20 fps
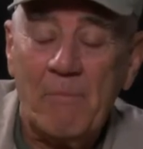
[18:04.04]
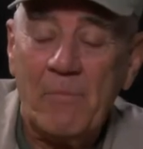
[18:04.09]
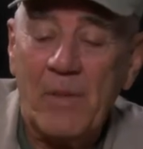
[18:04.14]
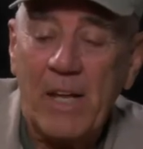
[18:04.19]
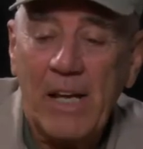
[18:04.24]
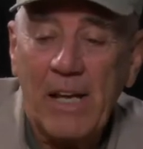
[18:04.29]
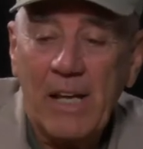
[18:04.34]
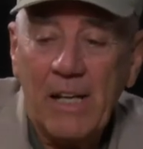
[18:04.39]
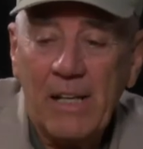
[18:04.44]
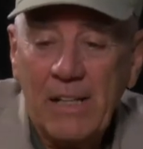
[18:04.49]

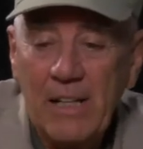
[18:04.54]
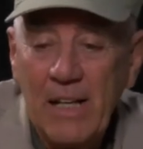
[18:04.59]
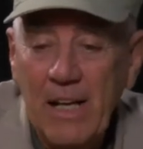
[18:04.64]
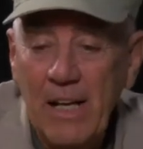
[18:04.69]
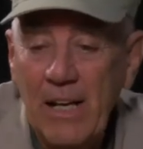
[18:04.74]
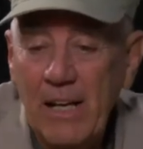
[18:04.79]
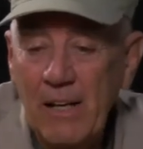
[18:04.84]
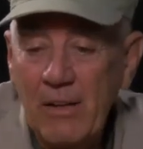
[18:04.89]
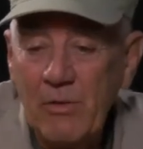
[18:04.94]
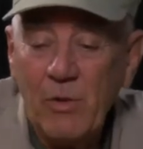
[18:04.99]
And
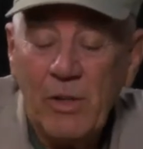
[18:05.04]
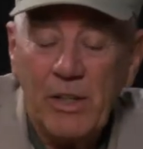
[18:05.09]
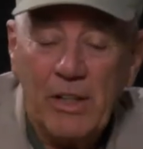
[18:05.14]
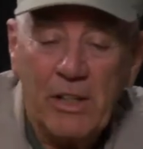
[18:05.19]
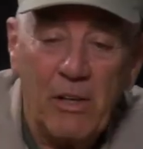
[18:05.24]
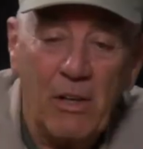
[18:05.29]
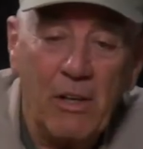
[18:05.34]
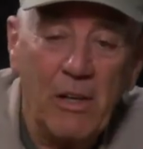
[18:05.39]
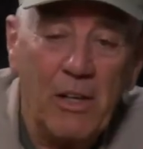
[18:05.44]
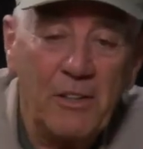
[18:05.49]
we
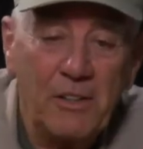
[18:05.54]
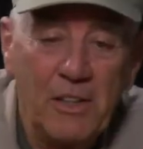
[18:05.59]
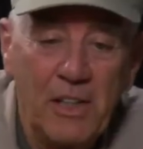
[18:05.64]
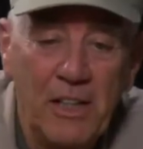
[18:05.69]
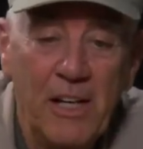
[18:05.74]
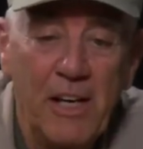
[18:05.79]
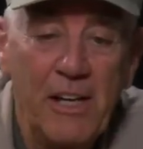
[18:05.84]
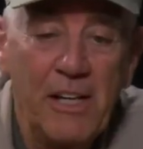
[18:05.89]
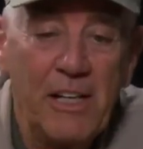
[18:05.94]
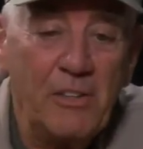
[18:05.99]
call it the
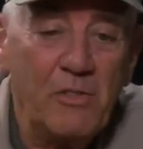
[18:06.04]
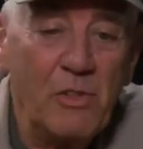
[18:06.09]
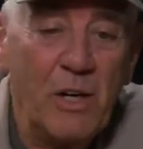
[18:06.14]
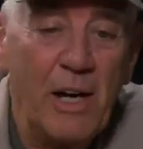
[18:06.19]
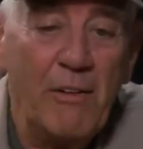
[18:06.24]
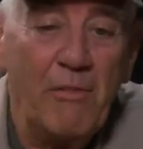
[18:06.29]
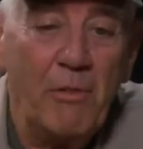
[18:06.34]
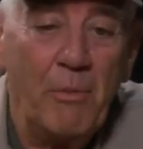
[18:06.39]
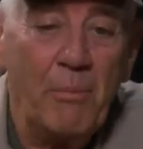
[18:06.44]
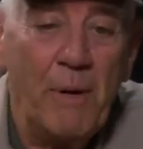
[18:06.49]
Gunny
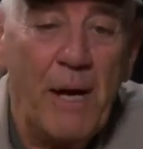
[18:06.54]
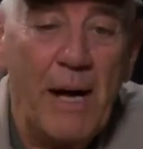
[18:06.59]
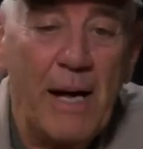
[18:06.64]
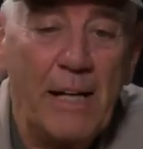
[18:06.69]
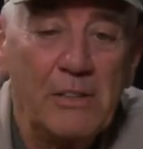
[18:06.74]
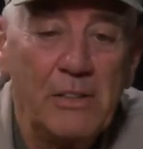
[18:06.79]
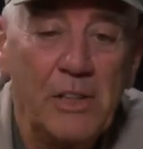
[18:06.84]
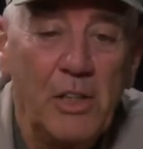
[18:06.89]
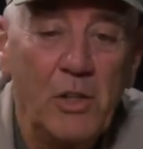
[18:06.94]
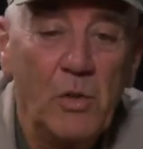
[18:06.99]
travel
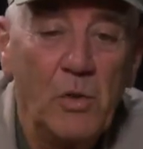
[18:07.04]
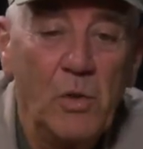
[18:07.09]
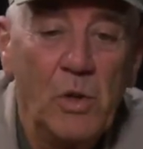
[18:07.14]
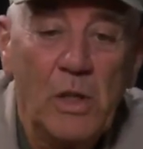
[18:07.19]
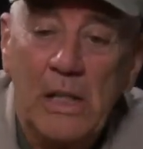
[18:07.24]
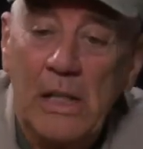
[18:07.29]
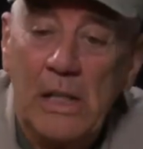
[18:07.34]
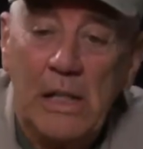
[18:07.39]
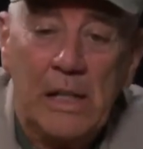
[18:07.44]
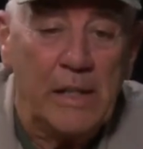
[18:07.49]
pack. So
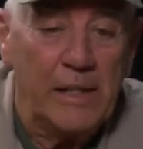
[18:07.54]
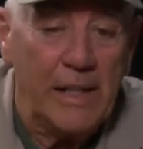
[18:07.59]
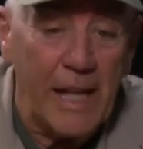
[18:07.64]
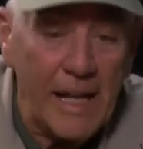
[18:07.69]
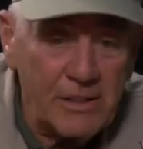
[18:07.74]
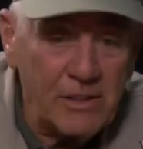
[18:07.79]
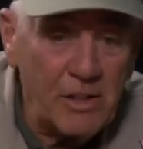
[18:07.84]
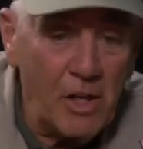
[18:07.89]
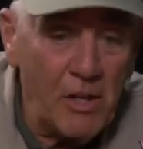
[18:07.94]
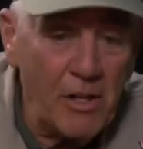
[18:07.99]

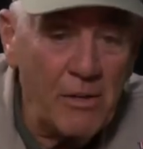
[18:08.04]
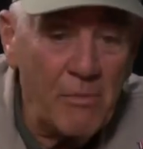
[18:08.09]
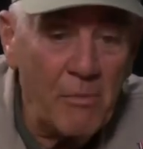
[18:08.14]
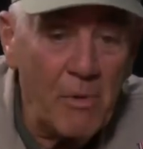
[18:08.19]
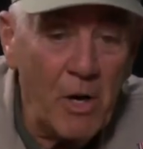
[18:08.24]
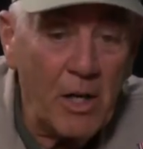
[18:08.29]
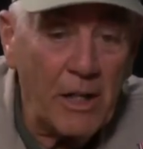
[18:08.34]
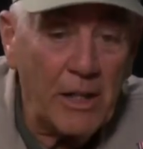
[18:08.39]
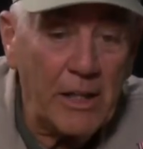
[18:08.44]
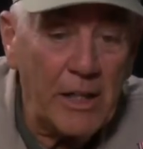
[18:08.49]
that's on the
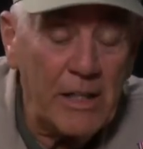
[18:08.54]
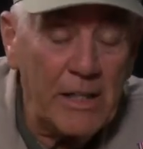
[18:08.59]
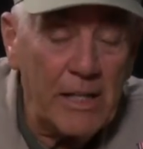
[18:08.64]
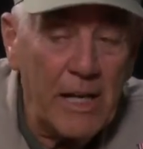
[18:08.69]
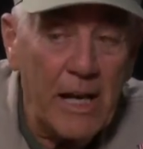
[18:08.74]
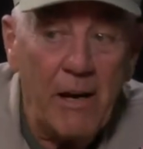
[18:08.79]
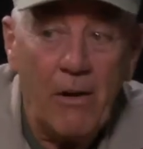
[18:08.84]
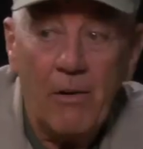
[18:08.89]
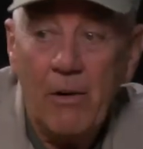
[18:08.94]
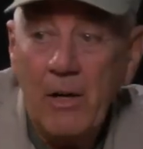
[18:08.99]
market
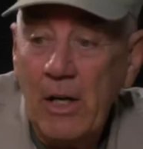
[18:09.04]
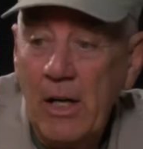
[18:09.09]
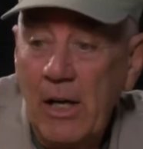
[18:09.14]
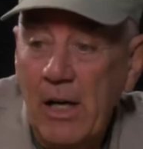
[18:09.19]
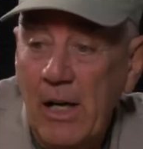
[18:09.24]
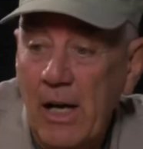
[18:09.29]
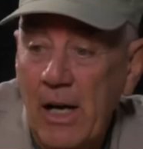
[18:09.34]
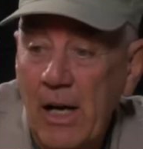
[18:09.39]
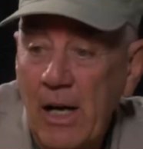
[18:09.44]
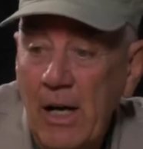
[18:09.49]
now.
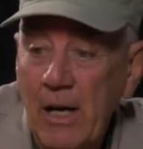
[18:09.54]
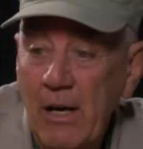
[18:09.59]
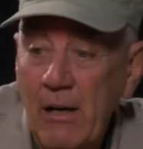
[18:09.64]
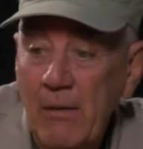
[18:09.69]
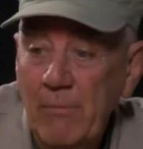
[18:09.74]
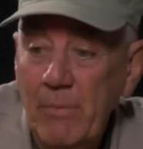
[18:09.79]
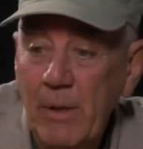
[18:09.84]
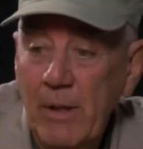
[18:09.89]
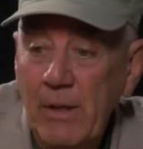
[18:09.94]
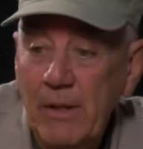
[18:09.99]

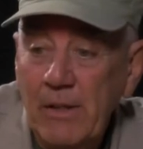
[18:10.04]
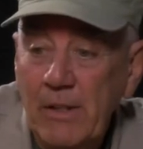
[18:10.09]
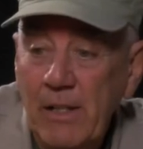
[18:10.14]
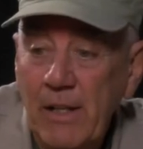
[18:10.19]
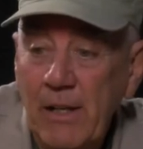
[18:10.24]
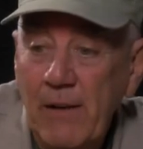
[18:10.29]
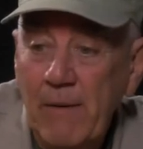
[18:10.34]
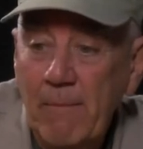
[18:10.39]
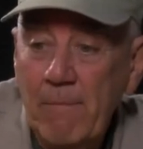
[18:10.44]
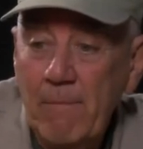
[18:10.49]
But
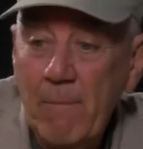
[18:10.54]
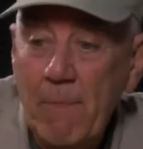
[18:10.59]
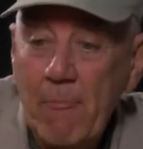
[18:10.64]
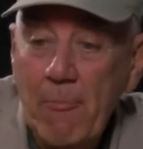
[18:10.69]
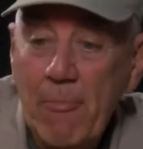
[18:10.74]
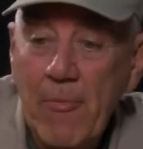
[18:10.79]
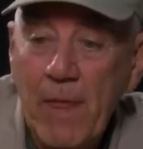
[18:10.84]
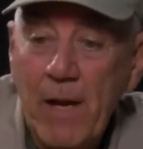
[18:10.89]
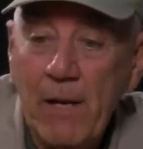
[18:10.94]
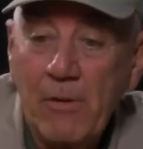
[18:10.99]

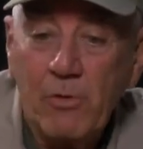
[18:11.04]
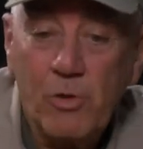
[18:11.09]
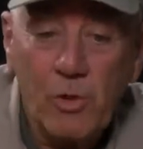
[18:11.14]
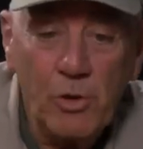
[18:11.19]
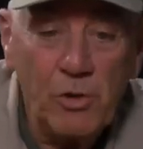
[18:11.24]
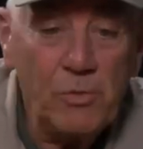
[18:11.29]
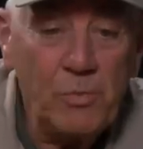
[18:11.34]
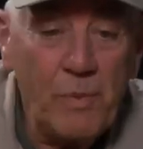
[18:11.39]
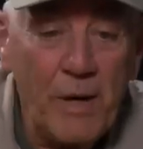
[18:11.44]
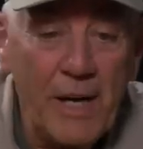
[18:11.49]

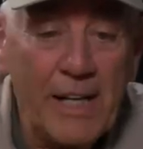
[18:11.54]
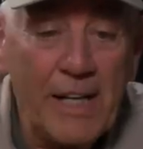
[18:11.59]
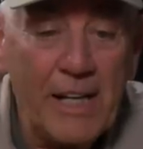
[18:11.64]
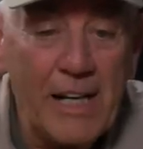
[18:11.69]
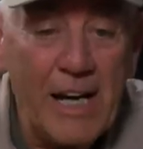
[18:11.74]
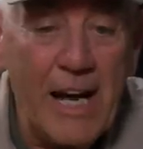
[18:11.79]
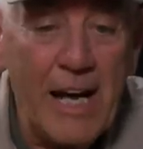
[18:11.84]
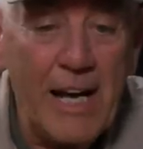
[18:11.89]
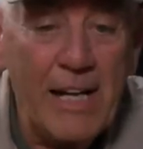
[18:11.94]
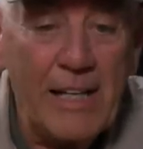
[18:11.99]
TrueSpec
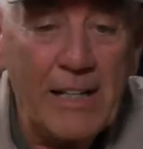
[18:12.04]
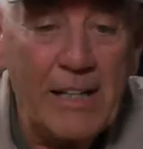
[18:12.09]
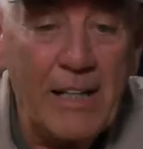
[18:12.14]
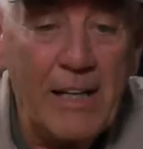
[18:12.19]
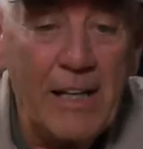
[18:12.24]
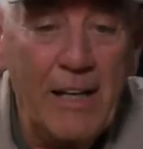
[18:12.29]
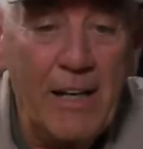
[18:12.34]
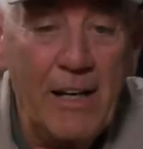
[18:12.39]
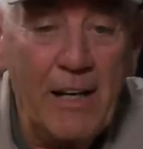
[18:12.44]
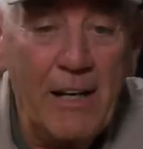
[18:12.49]
and I
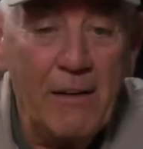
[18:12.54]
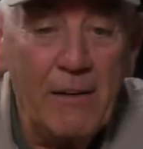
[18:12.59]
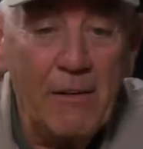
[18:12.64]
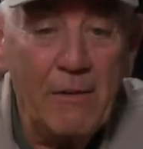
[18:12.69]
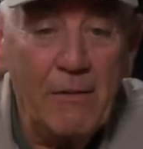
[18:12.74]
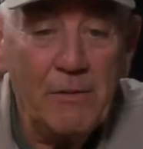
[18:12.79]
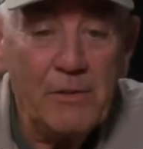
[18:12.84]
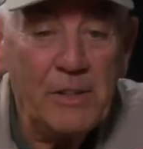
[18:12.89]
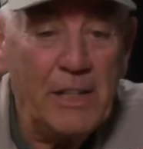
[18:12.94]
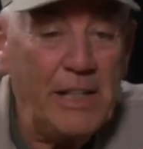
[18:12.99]

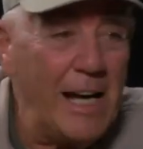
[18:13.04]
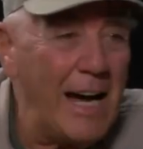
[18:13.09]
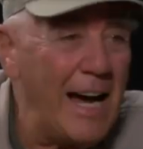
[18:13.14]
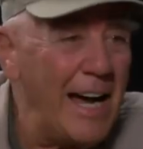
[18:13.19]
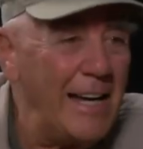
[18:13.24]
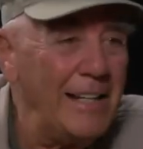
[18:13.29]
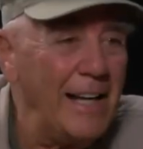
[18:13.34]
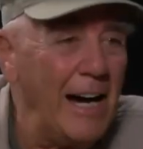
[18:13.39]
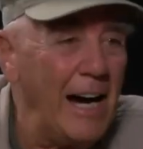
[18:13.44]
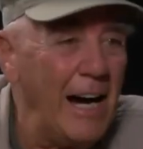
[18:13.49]
see
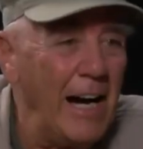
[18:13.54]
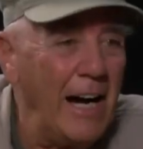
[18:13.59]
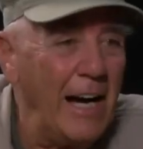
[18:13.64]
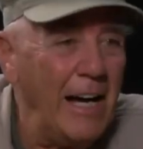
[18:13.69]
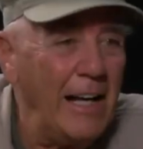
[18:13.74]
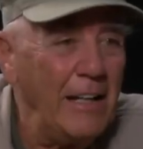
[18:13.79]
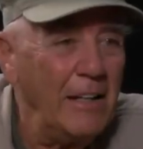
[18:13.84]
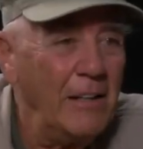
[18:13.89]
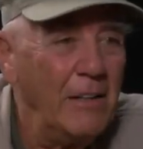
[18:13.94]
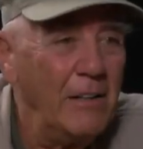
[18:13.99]
eye to
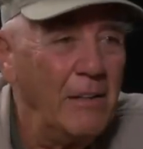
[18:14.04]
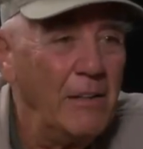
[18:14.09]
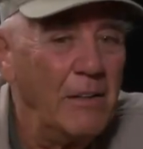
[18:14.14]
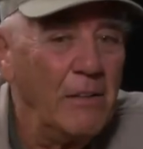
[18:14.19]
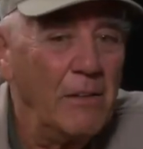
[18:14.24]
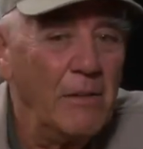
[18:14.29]
eye.